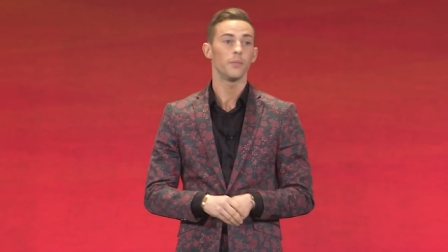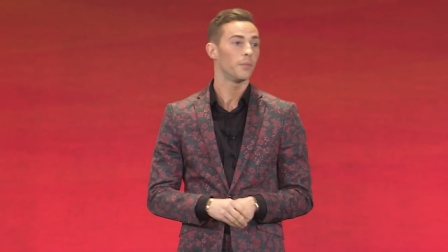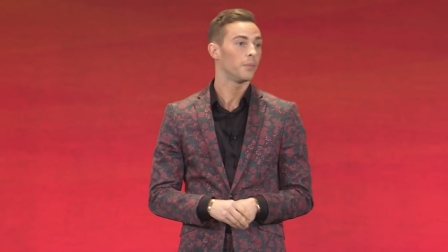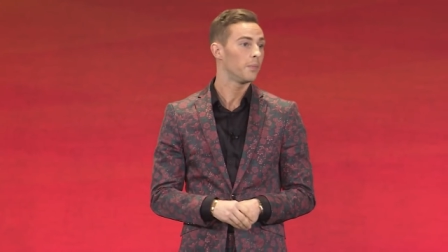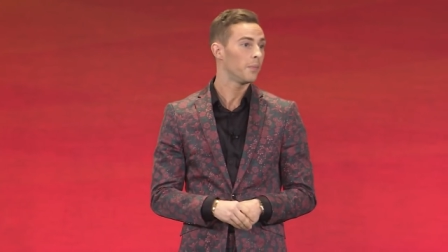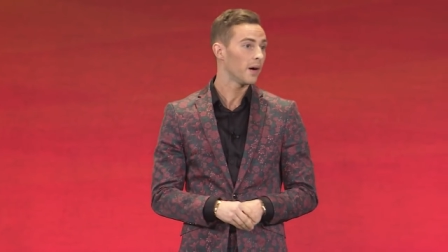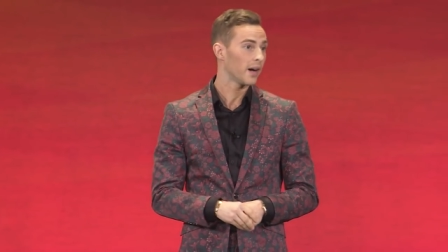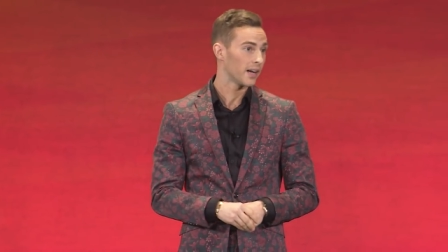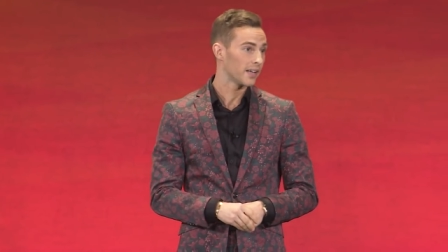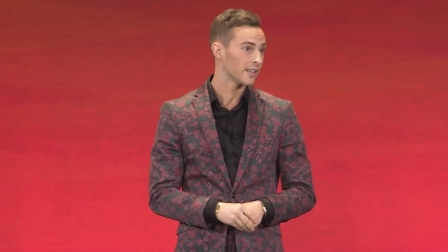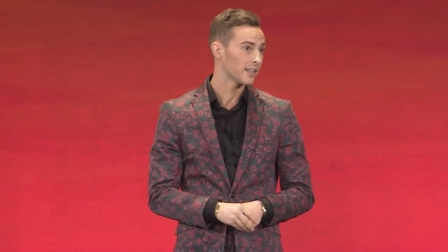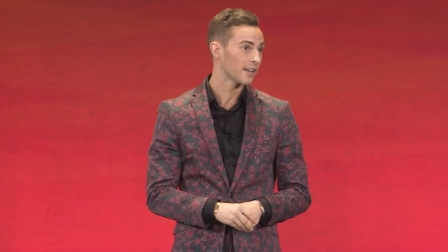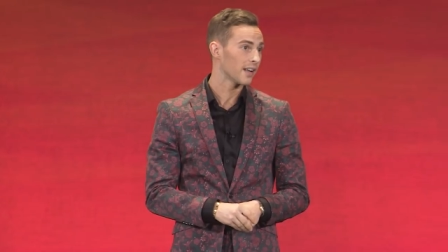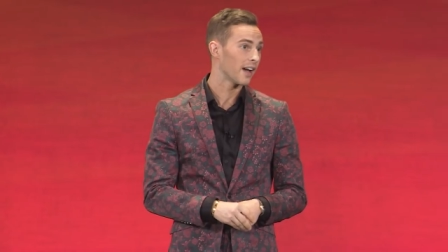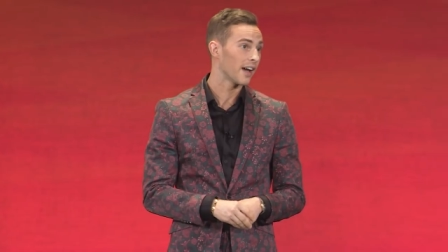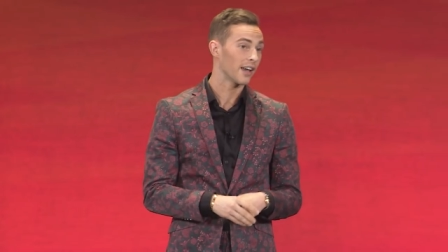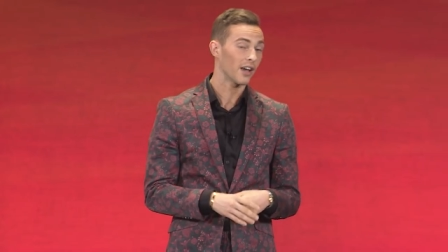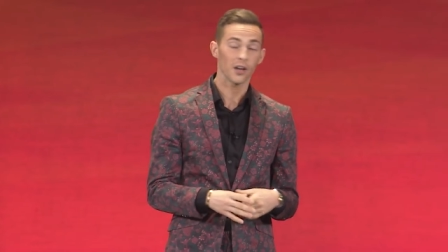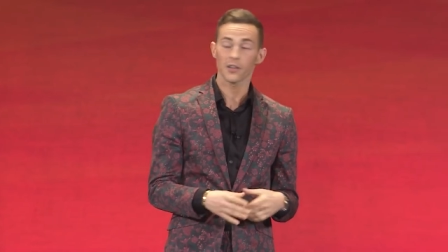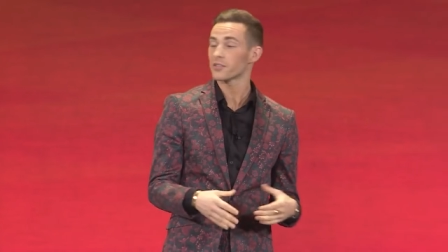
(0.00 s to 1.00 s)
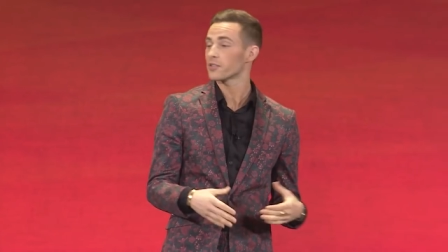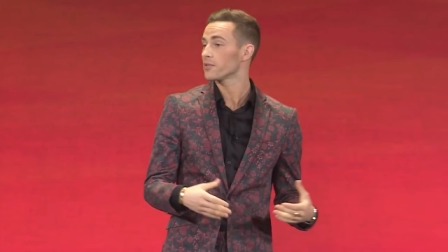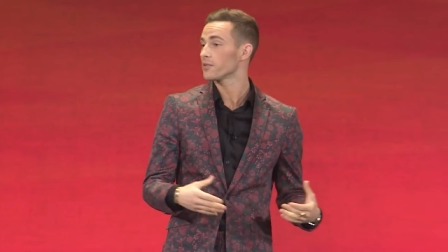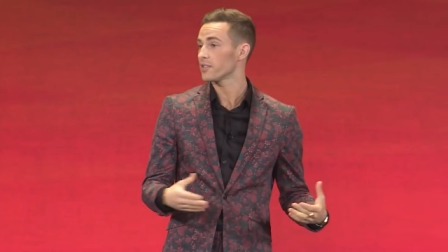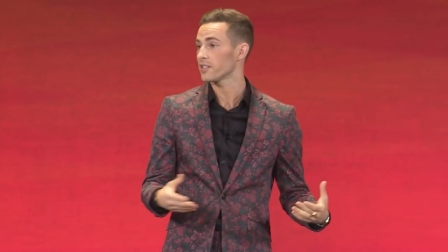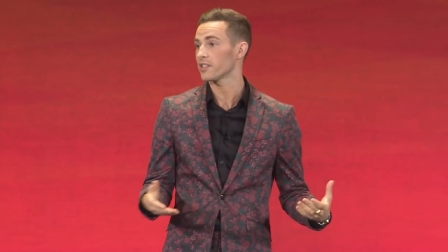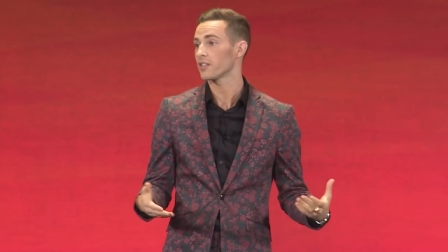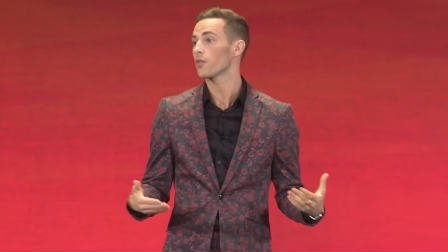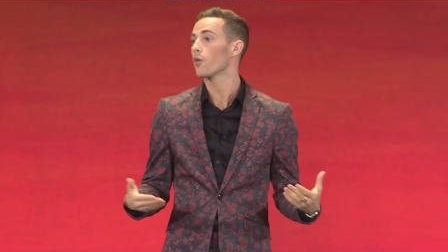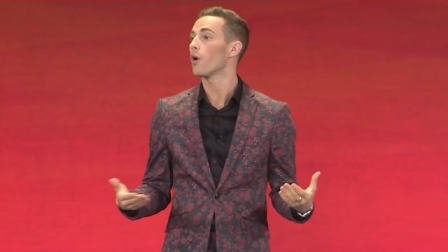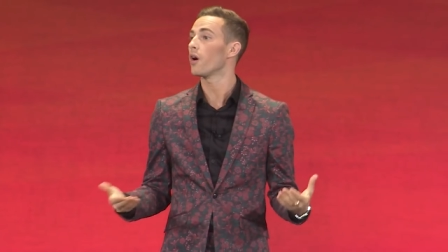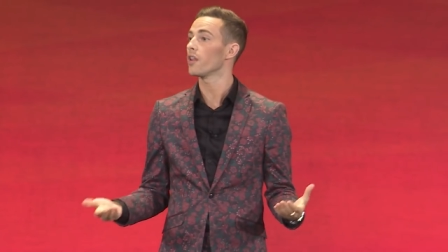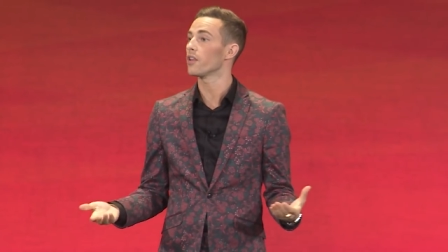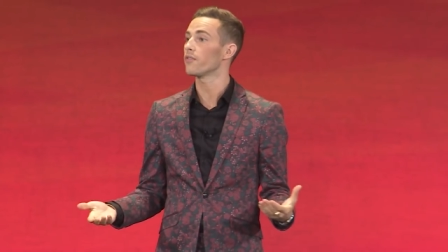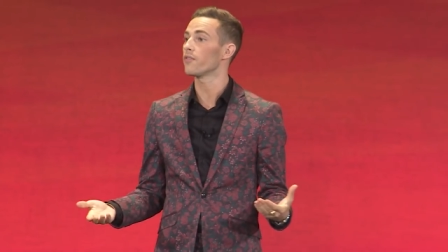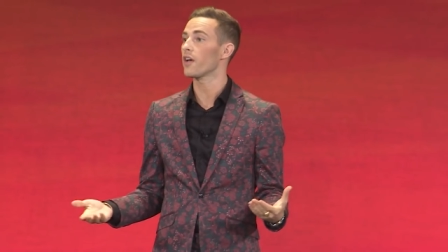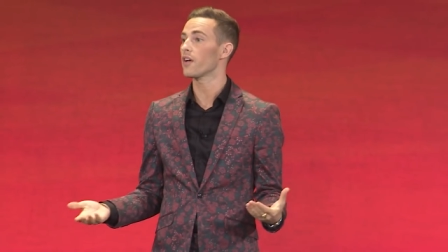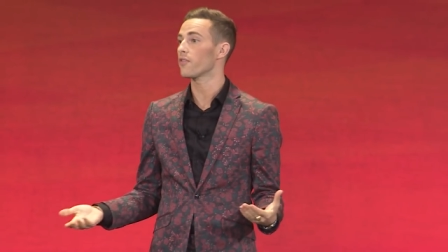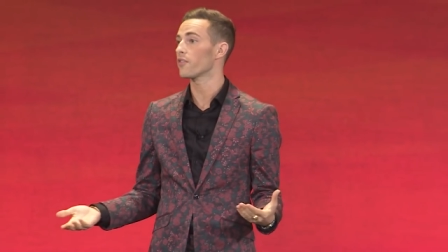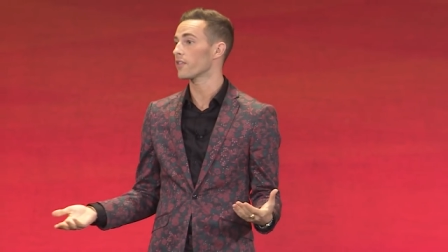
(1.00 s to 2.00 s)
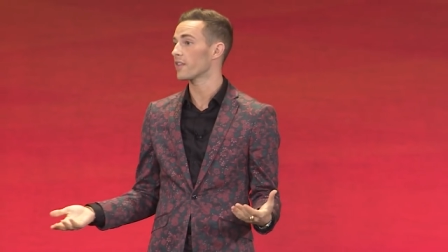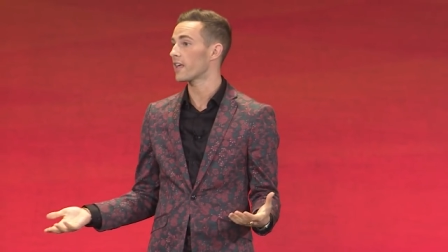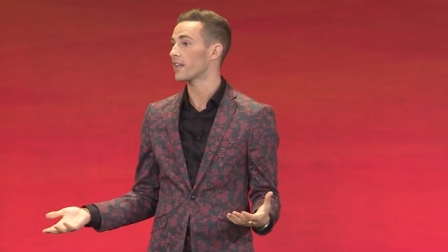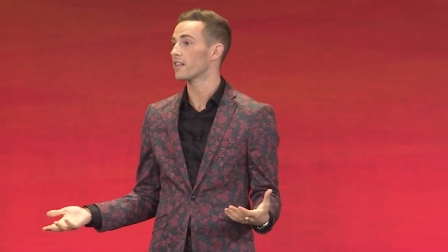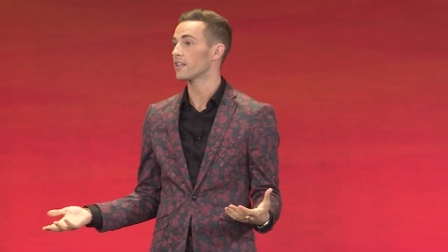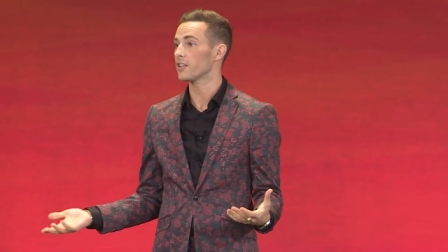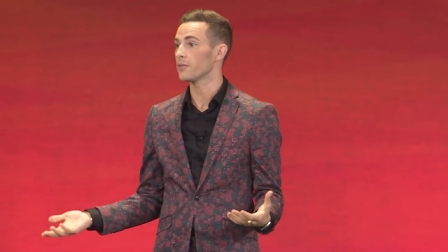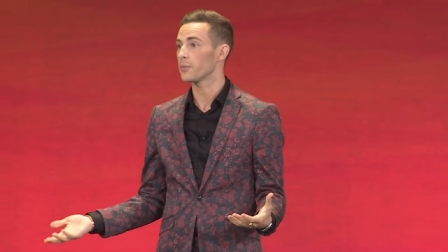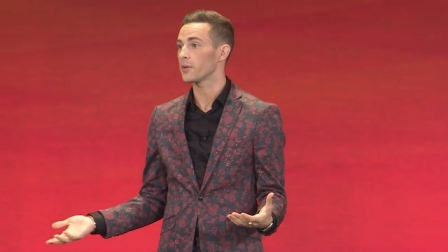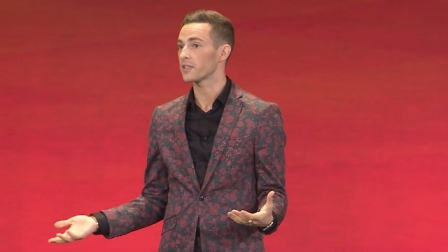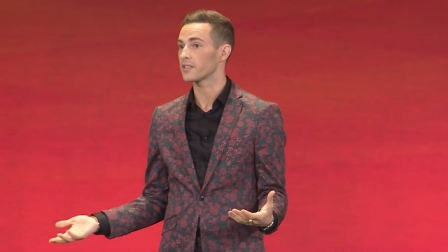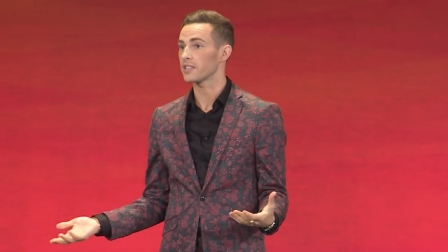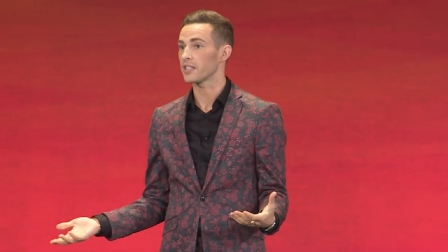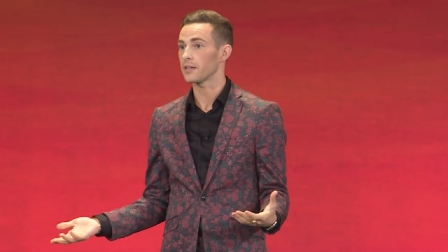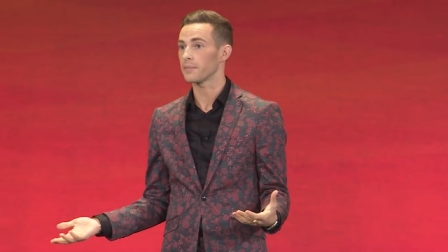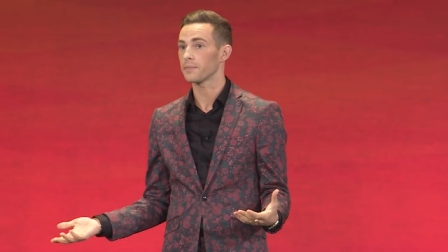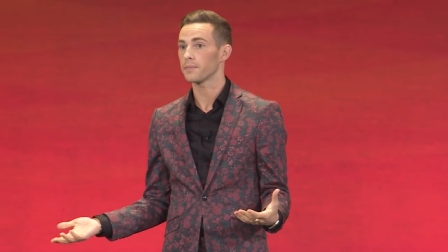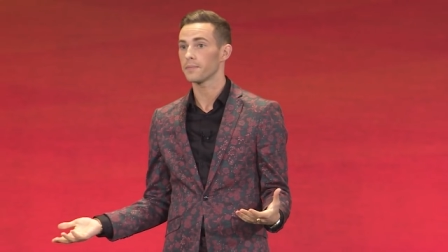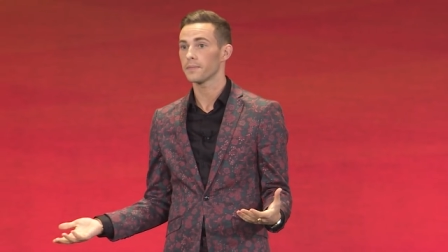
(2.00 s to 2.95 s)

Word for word: But I also didn't qualify for that Olympic team.